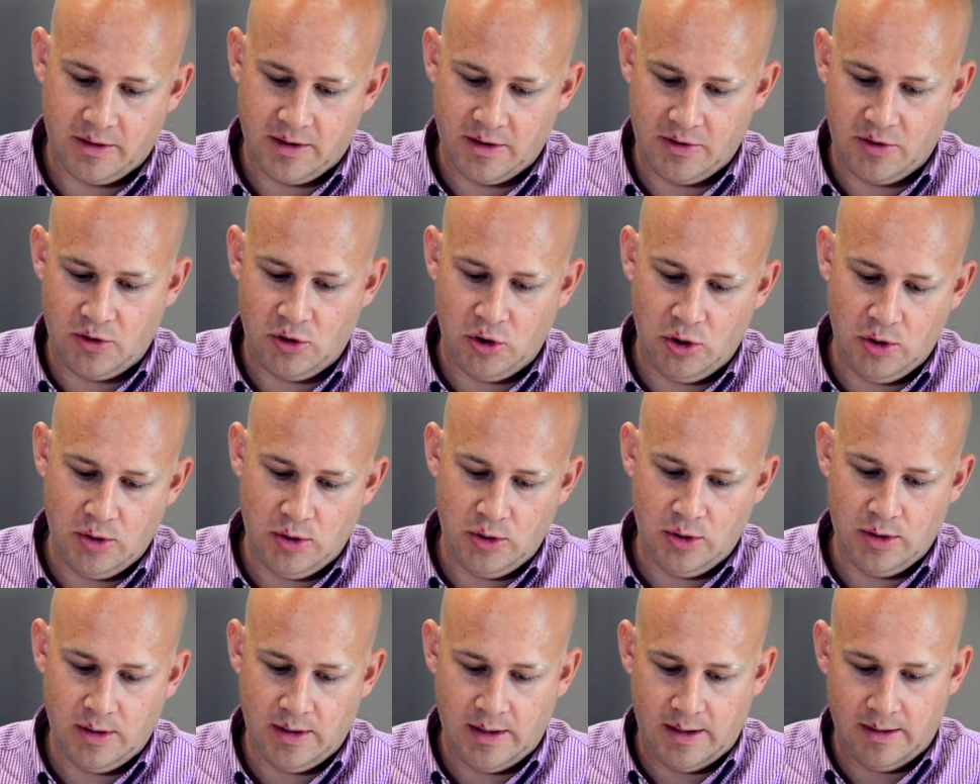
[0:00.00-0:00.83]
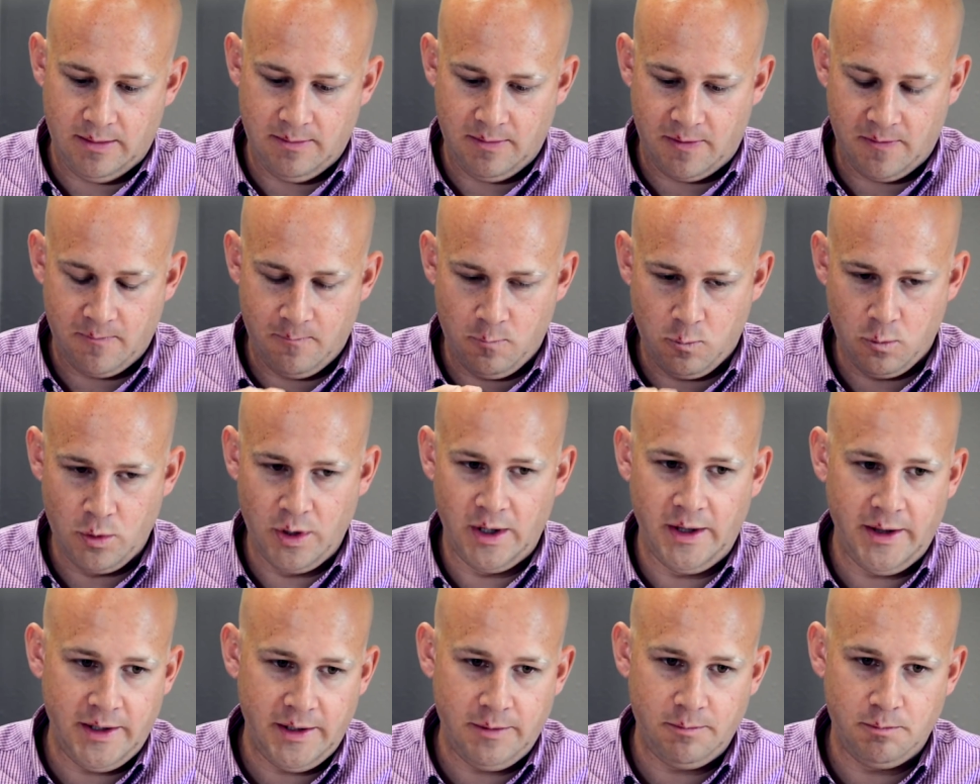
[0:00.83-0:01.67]
because it's
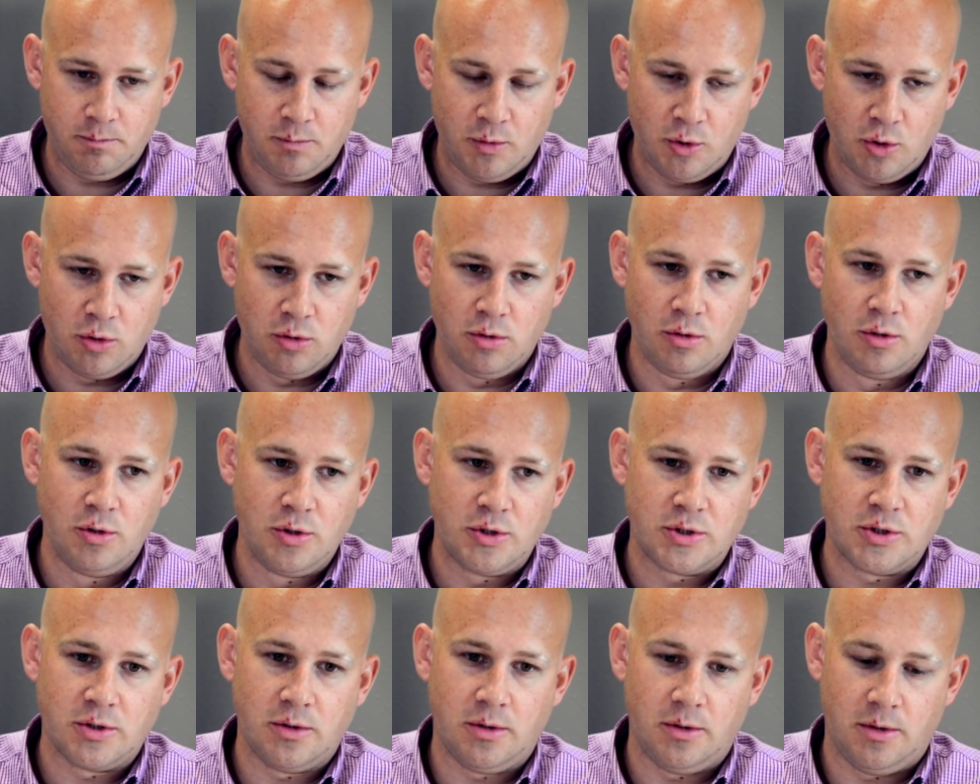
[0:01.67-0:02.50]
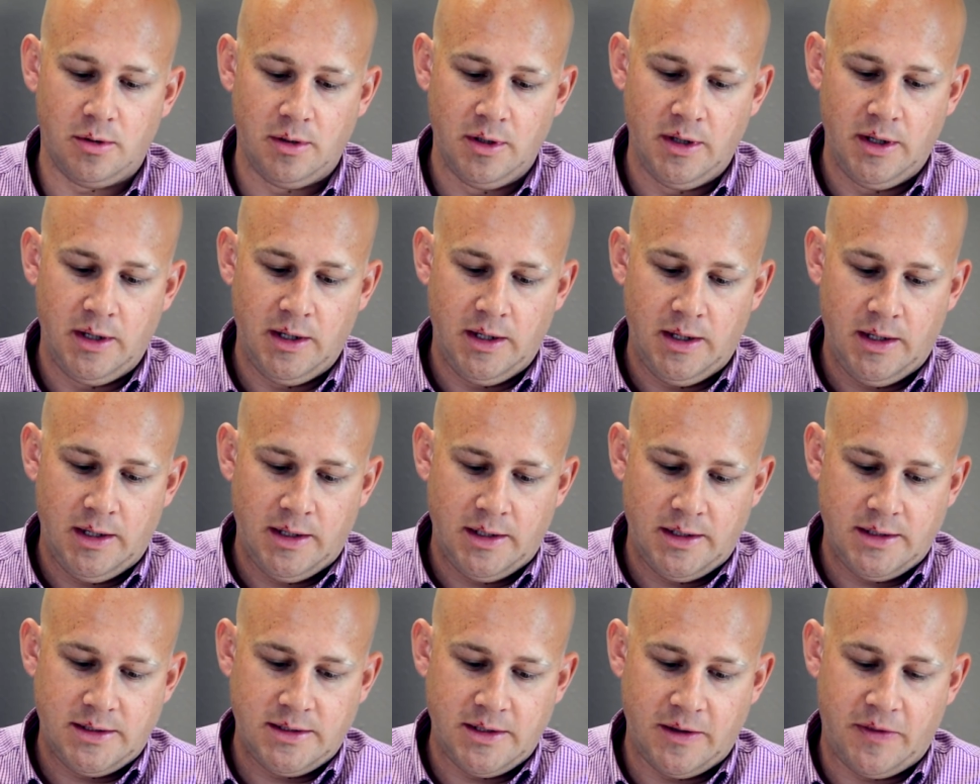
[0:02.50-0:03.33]
really crucial
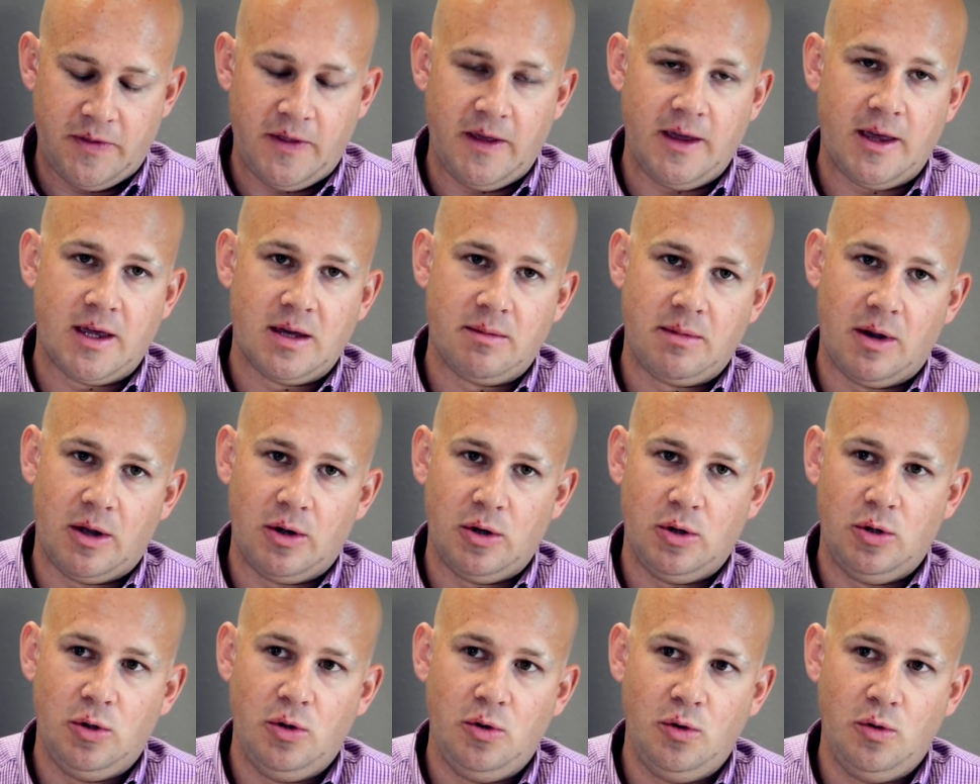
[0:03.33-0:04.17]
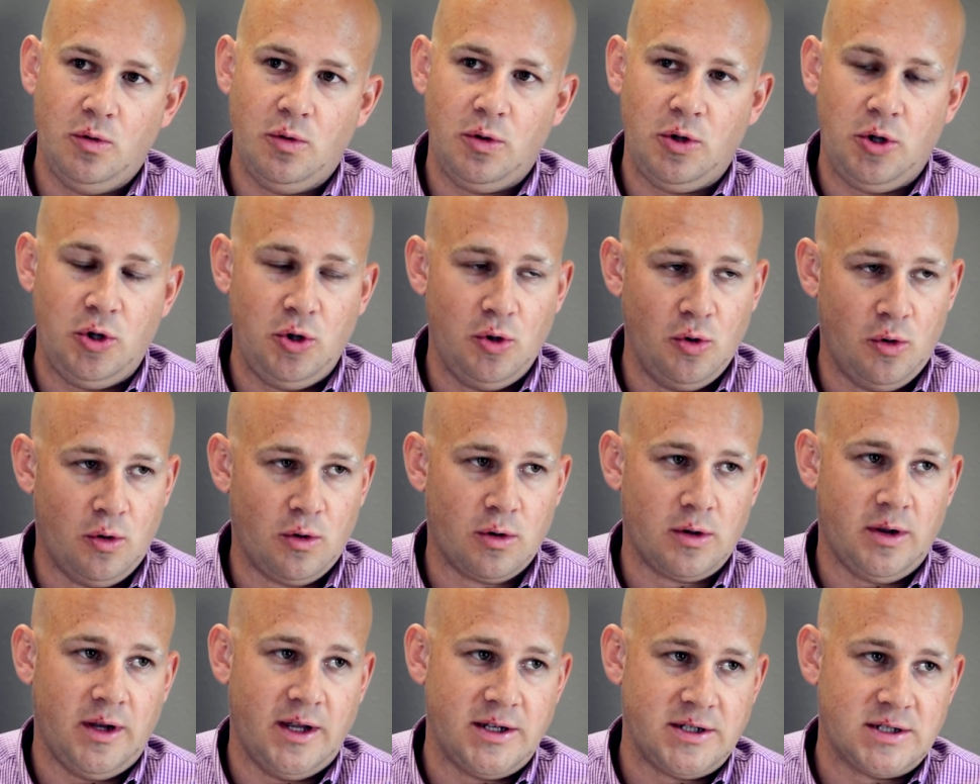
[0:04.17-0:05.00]
to think about who
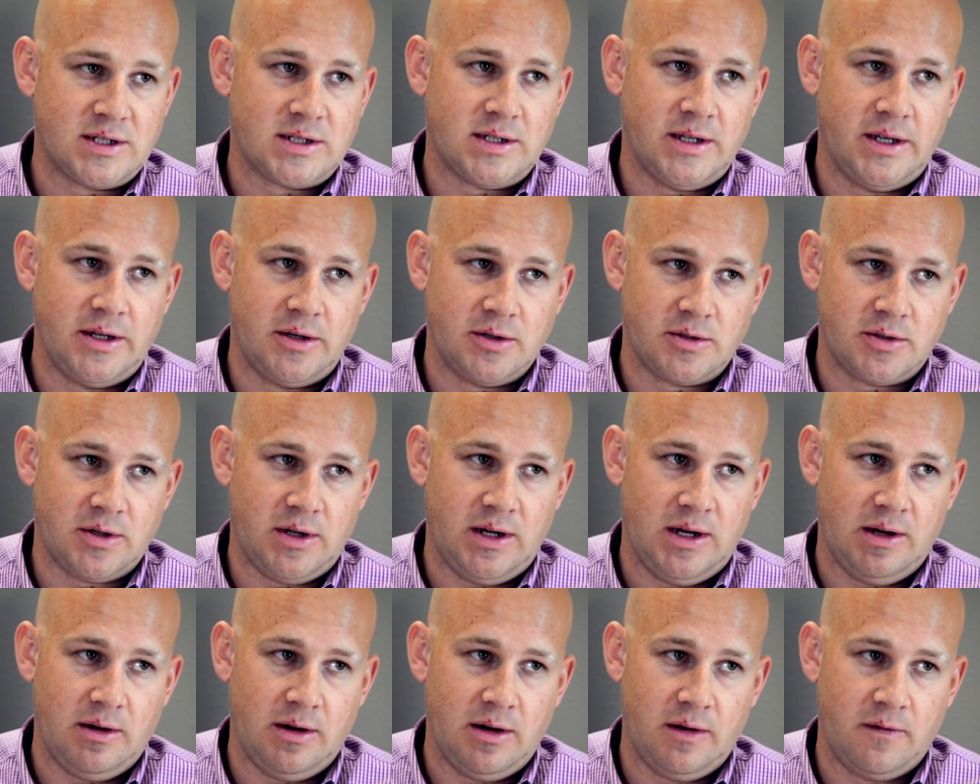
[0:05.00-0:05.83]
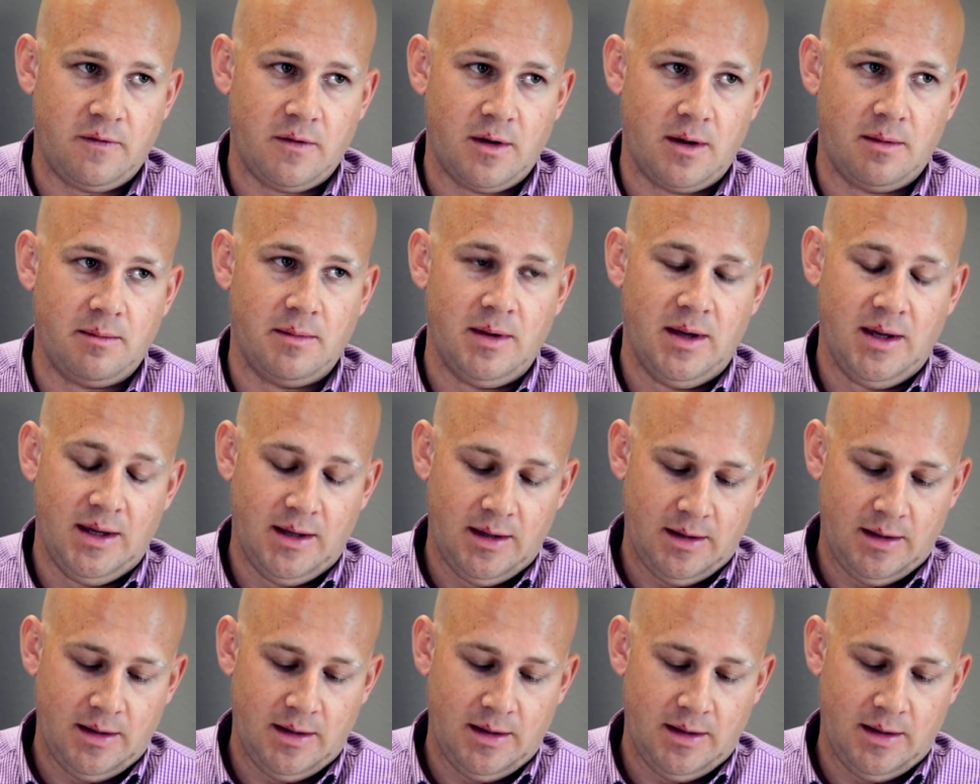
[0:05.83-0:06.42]
your legislators are hearing from.